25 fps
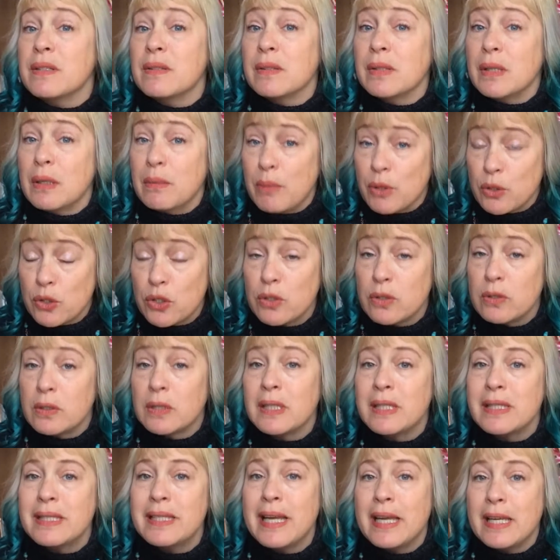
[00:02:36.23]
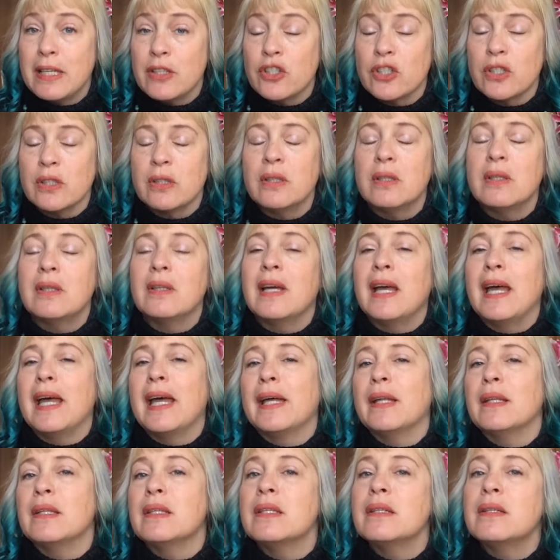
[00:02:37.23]
emotional contagion,
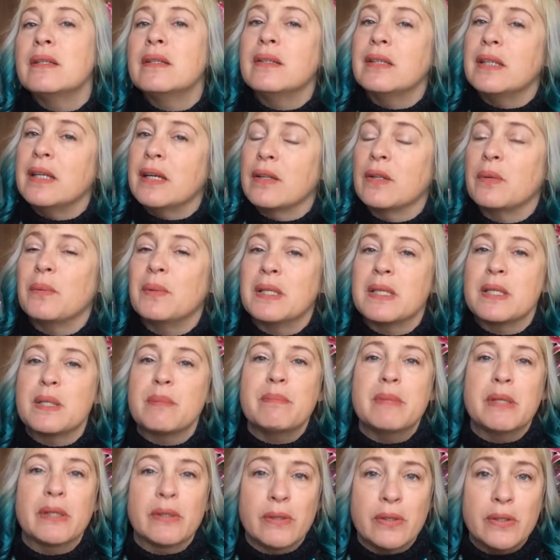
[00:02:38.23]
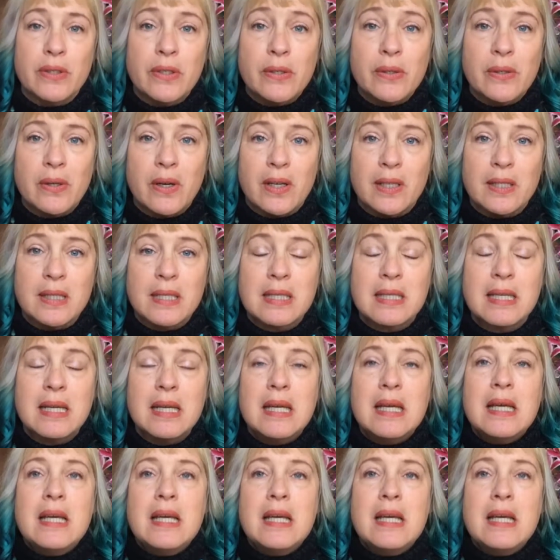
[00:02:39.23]
and the other one is mirror neurons.